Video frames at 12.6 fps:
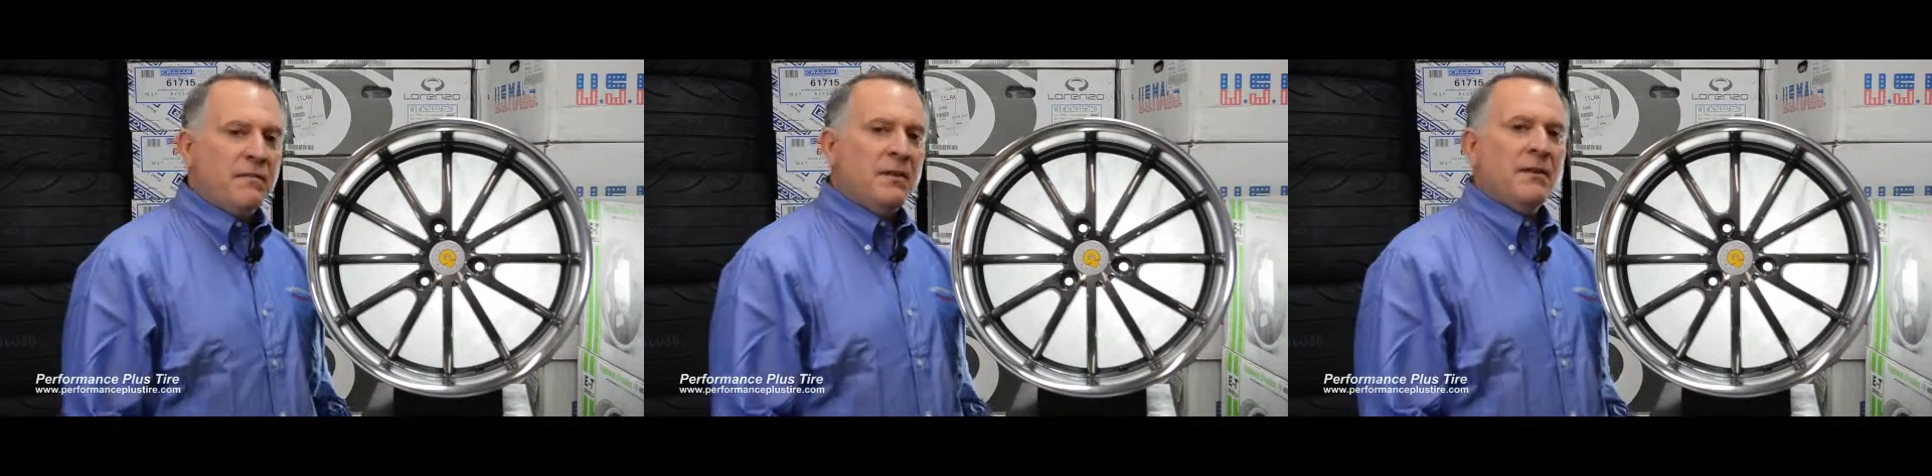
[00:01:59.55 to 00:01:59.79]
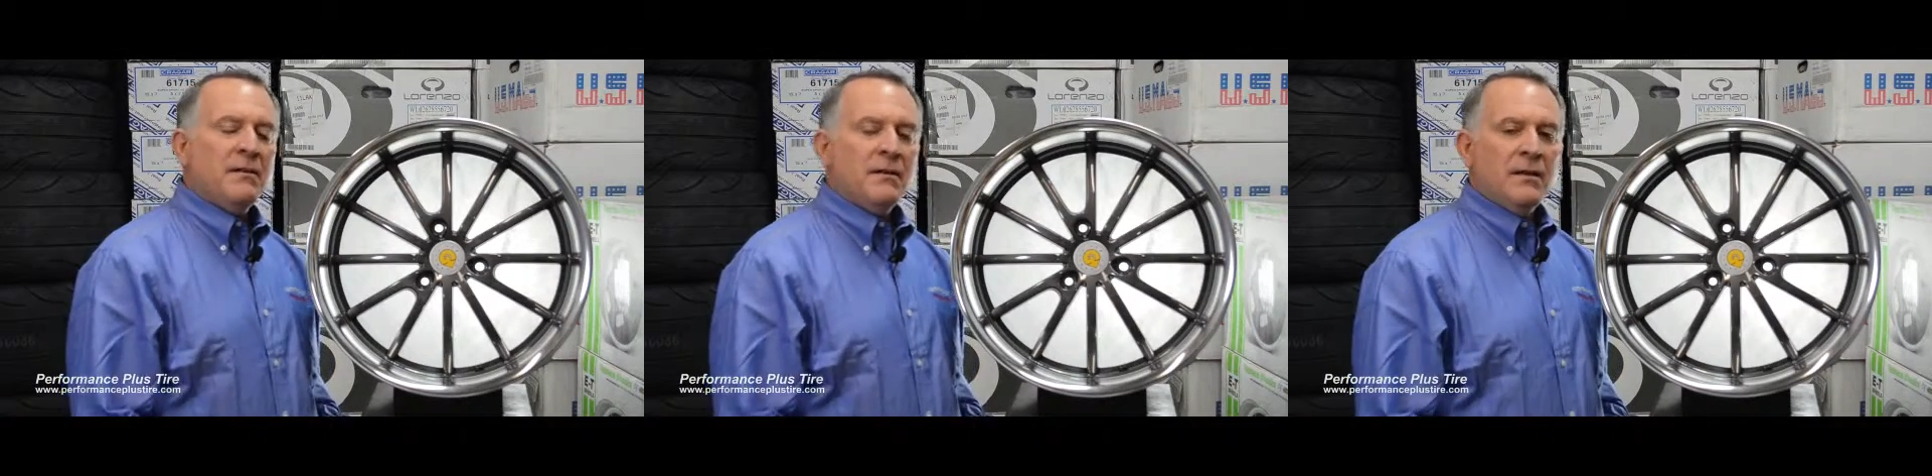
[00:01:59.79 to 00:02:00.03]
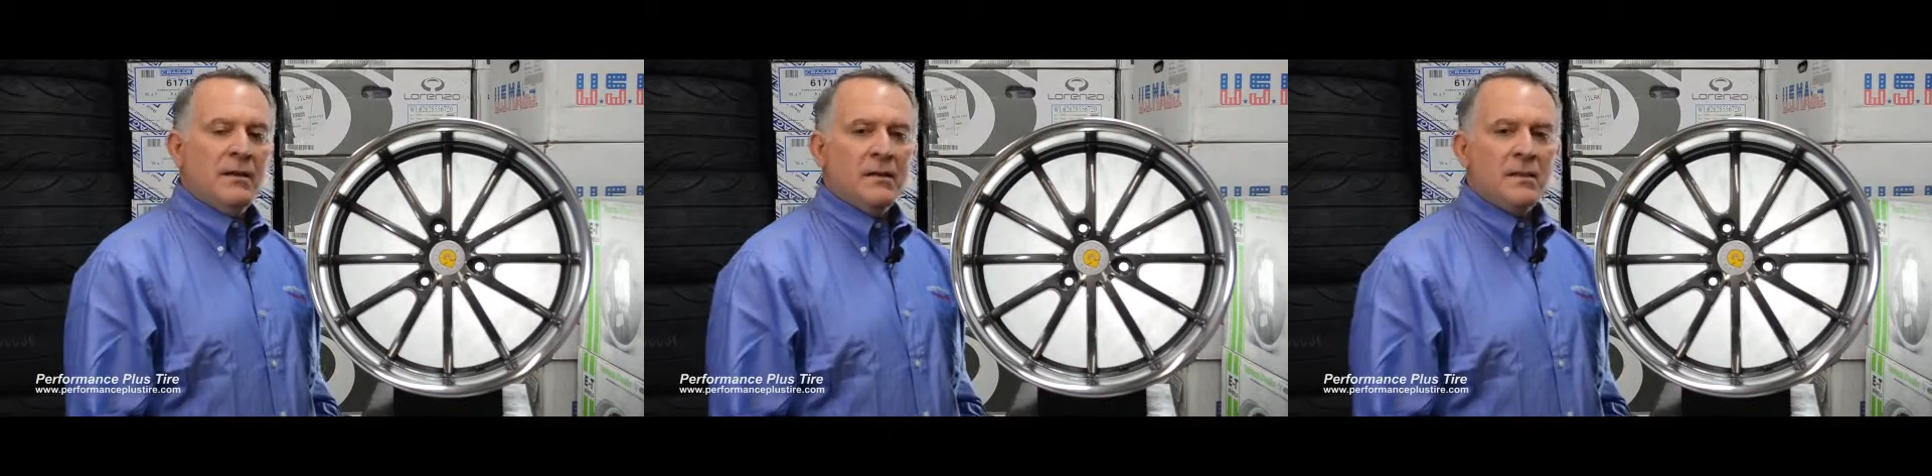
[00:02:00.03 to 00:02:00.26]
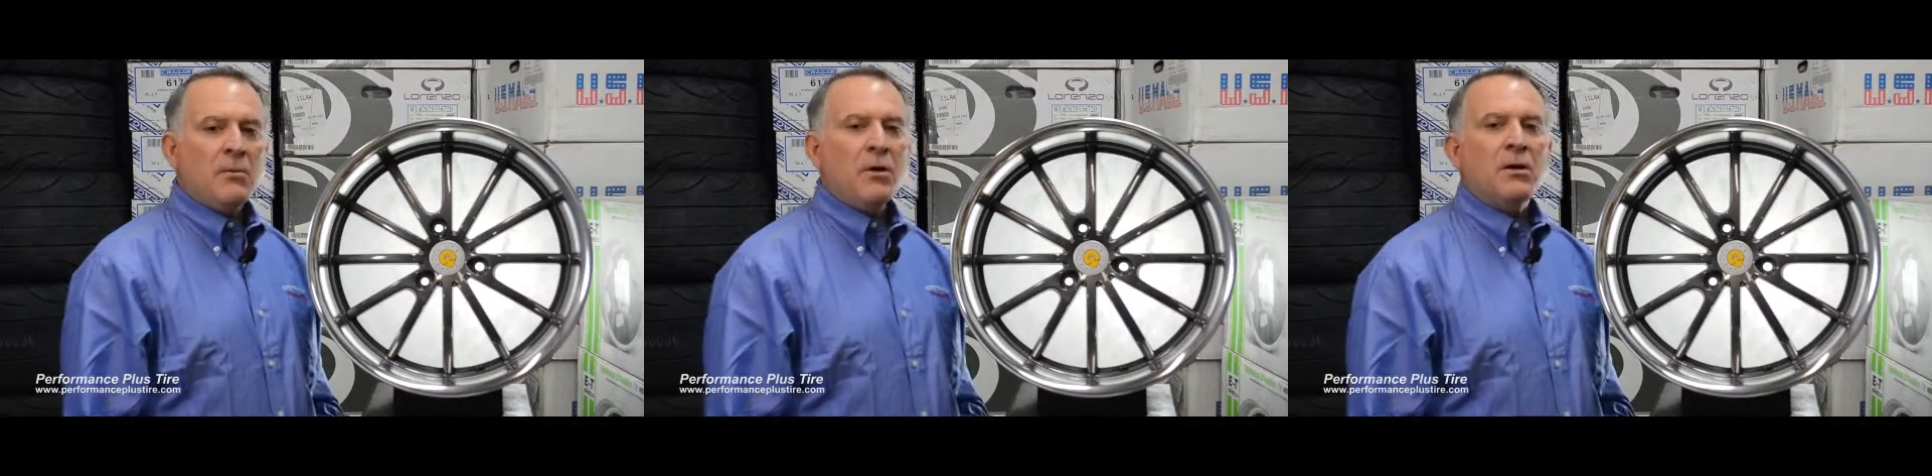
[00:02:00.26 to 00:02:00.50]
fit
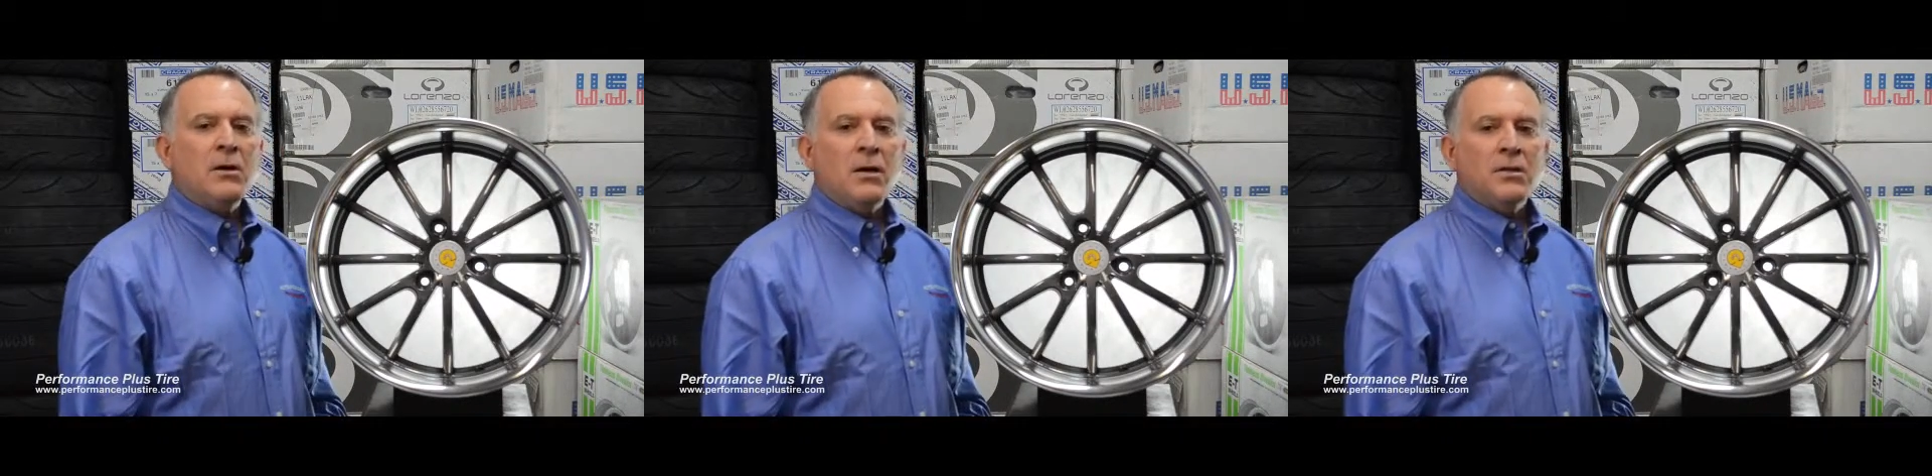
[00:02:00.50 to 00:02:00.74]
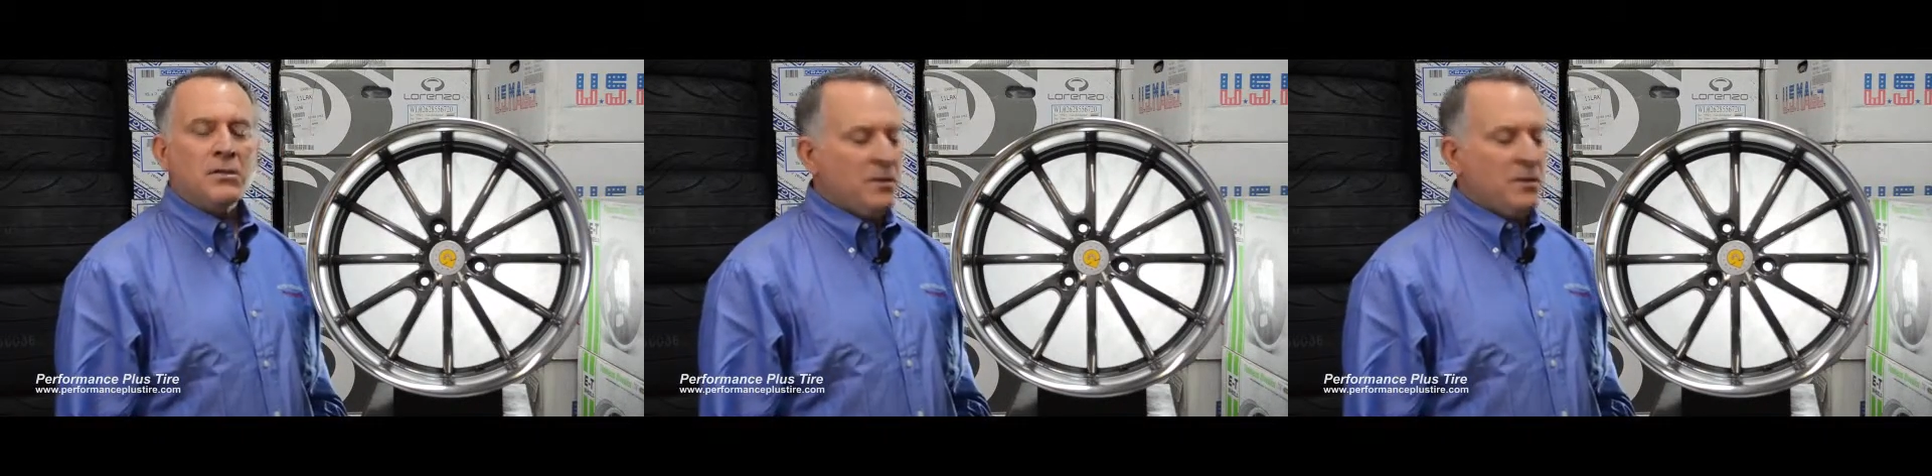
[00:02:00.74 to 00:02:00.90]
a smart car.